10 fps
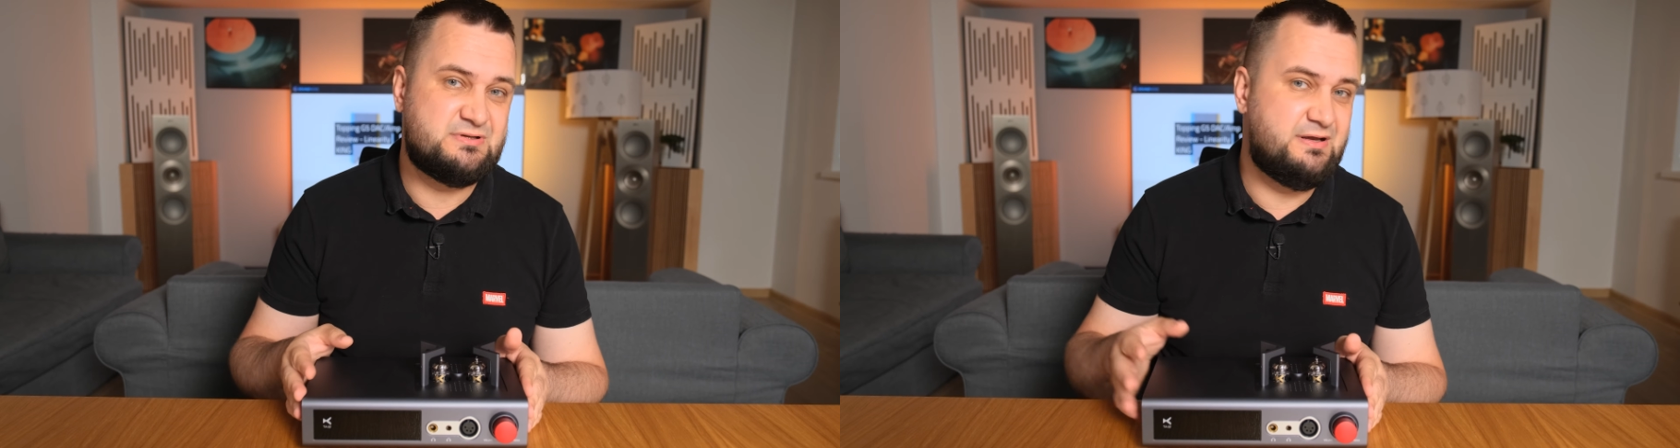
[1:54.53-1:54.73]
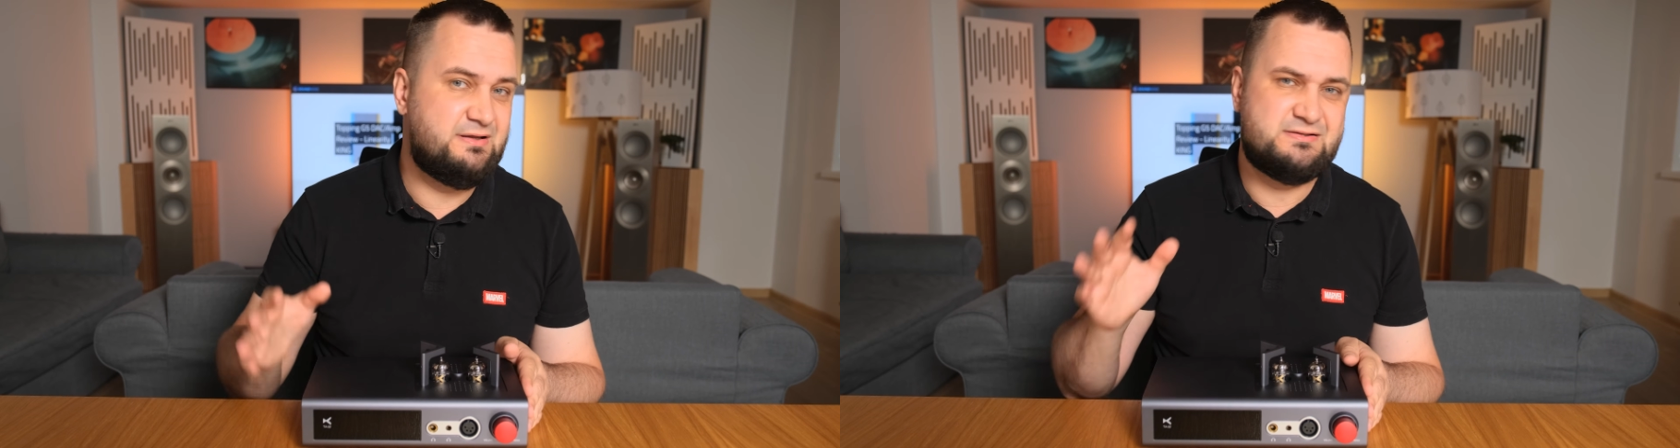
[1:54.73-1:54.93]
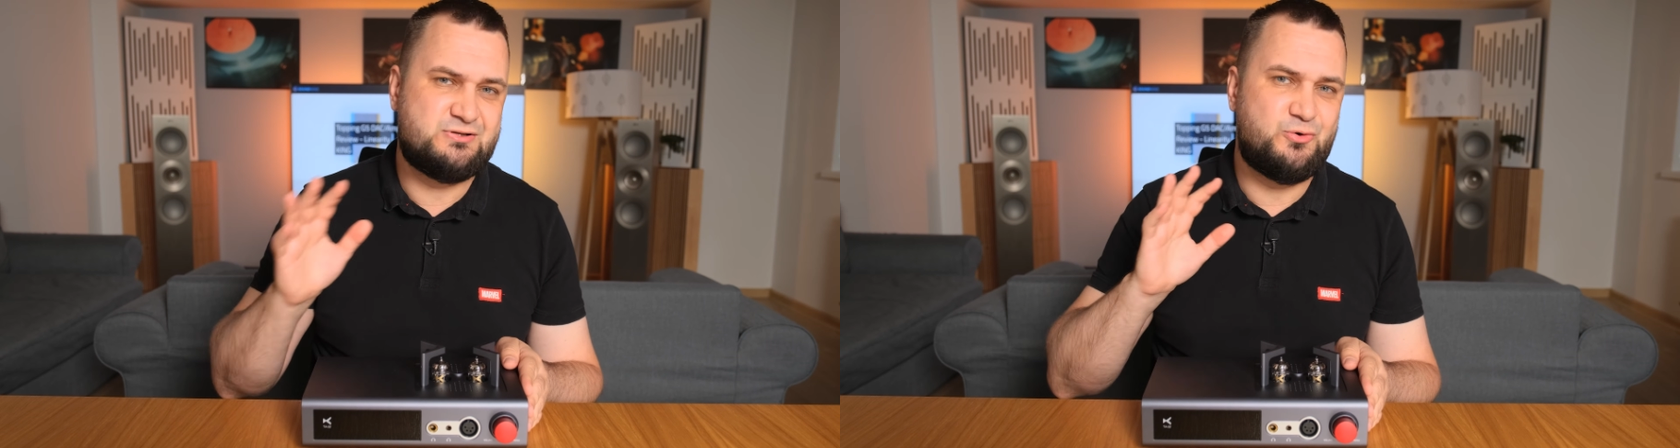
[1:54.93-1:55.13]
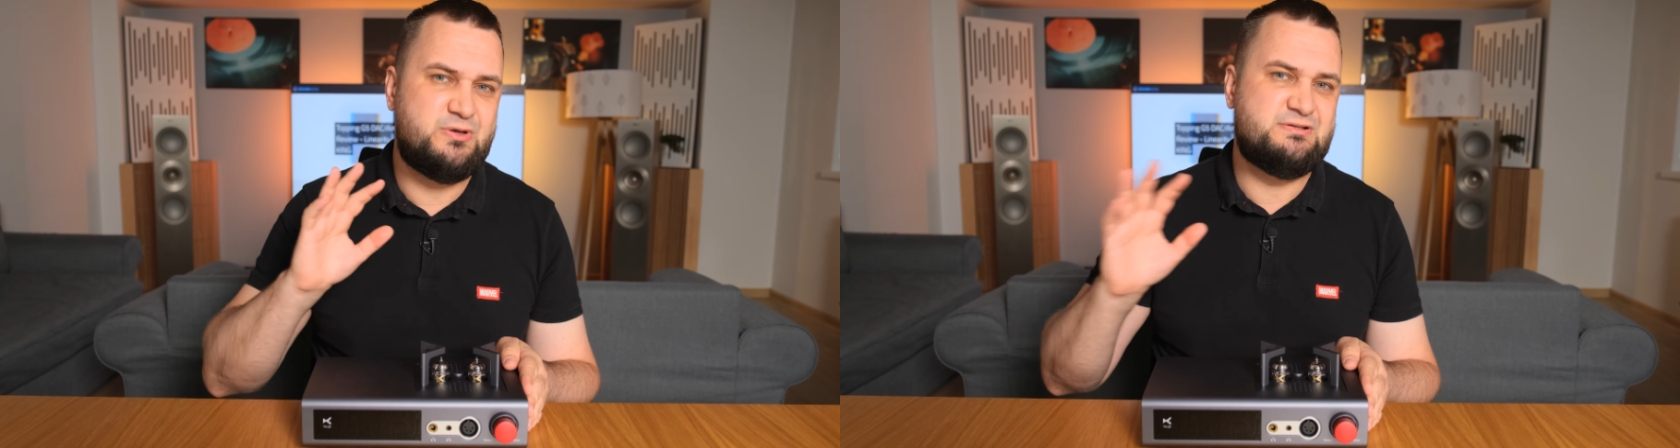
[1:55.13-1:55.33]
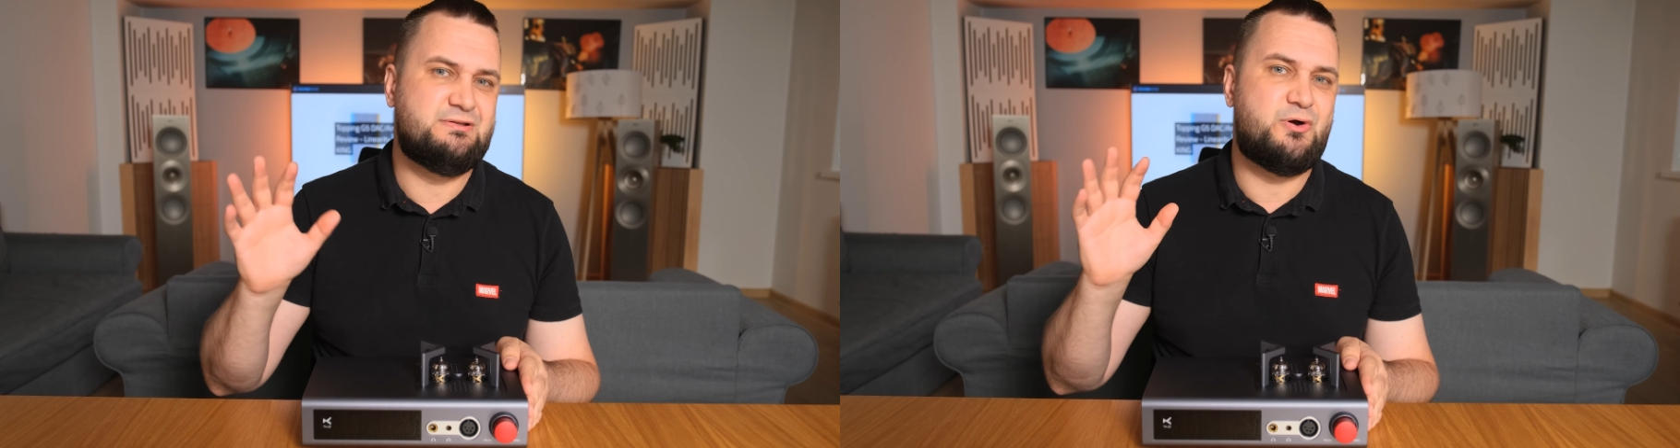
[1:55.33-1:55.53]
and it's so
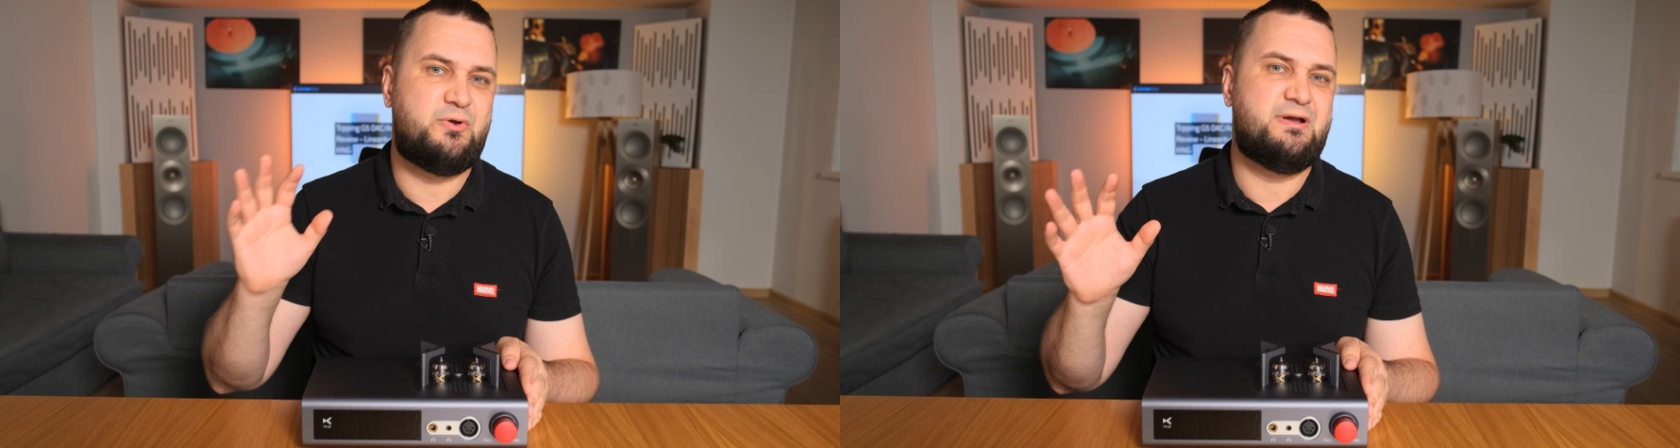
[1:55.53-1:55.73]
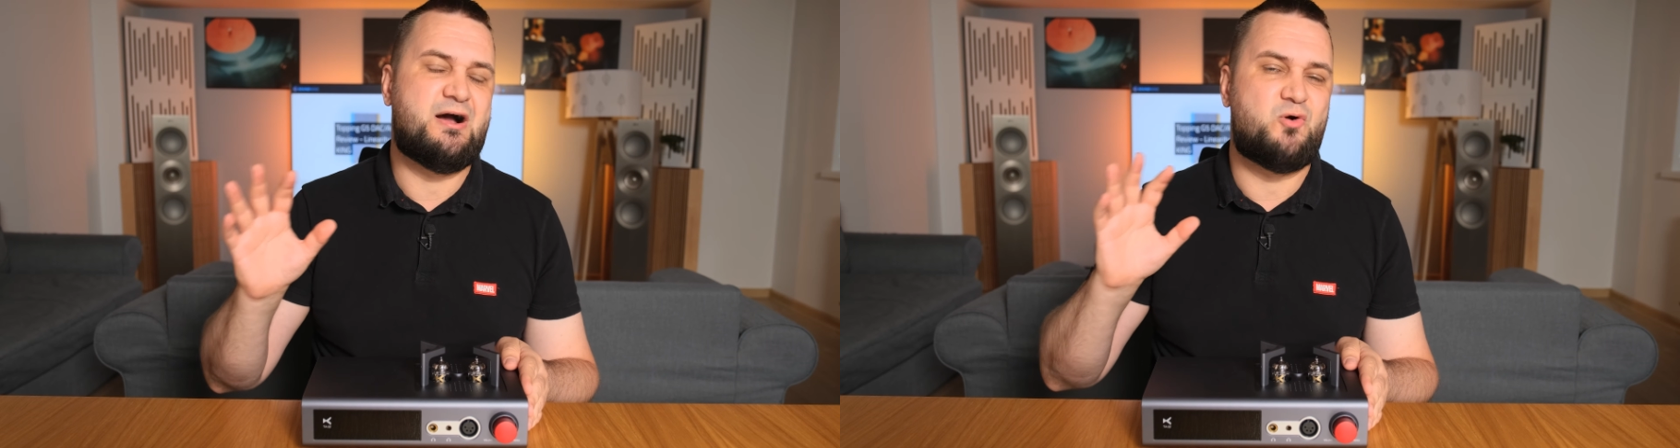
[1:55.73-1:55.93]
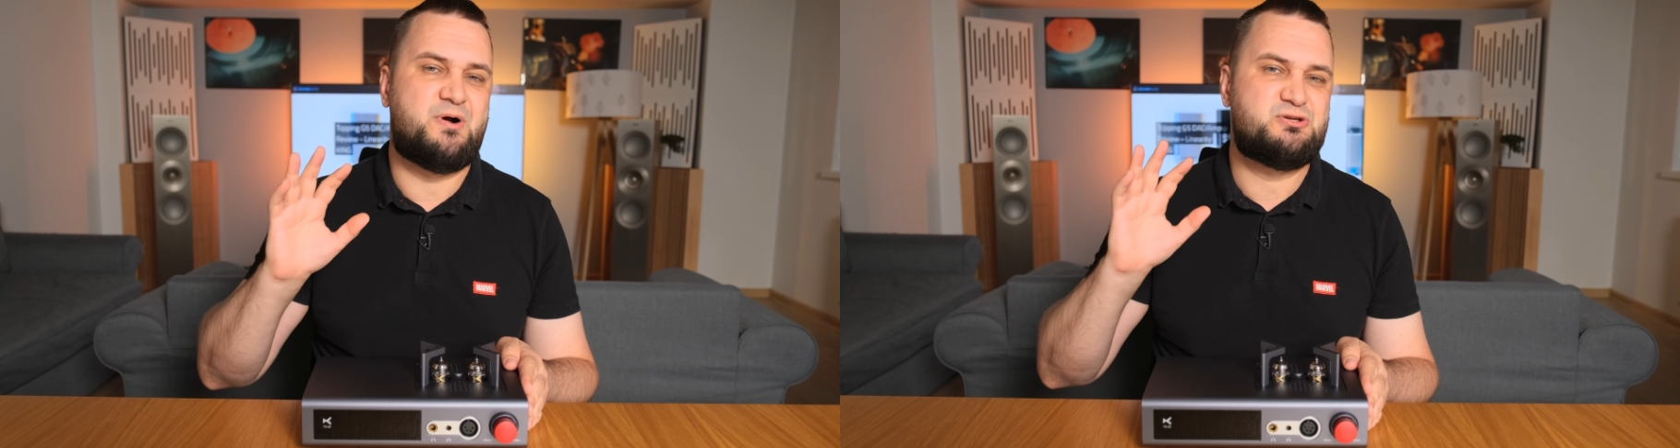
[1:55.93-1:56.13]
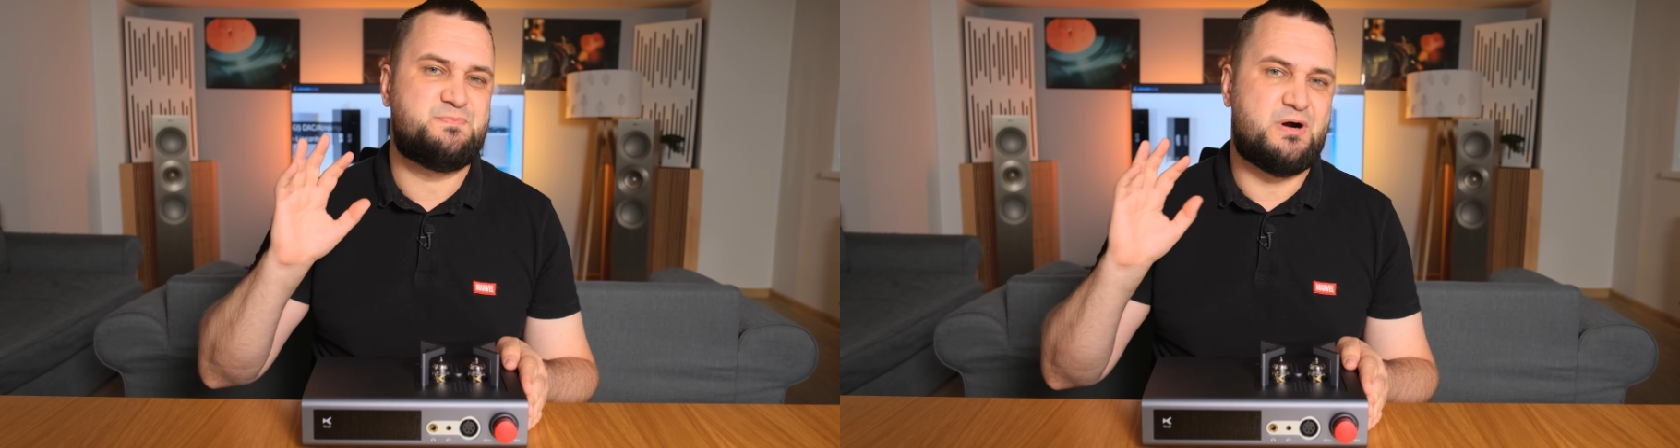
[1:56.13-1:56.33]
easy knowing how much